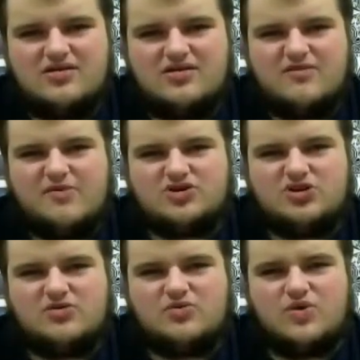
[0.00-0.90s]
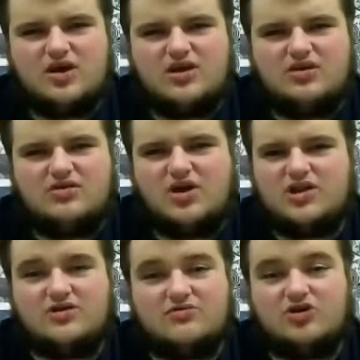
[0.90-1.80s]
Especially when you get
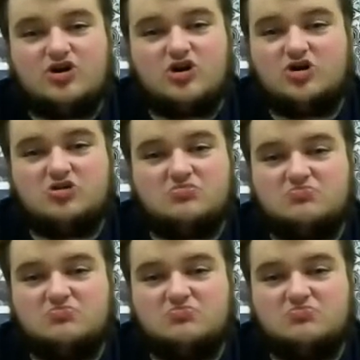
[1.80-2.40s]
to turn